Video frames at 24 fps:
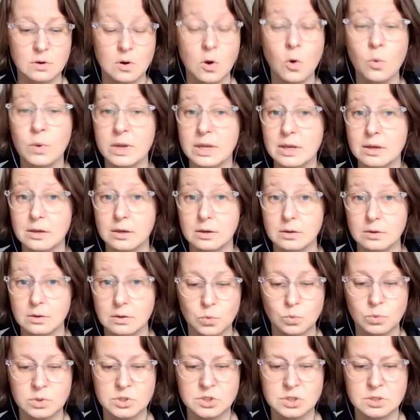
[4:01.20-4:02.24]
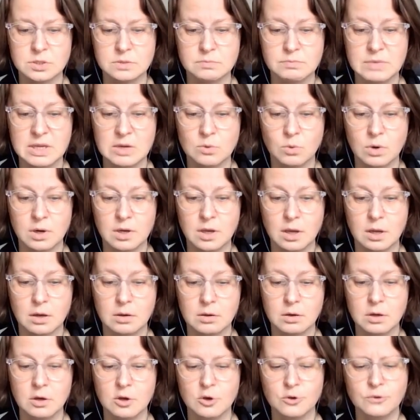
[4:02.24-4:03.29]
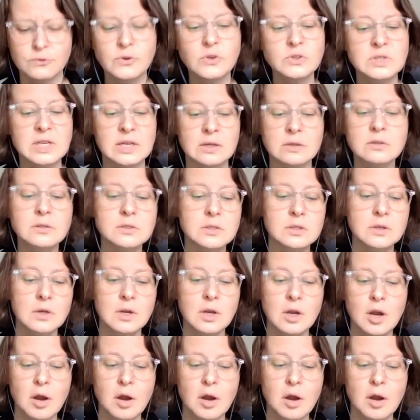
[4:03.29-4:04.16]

a week, which is me working full tilt.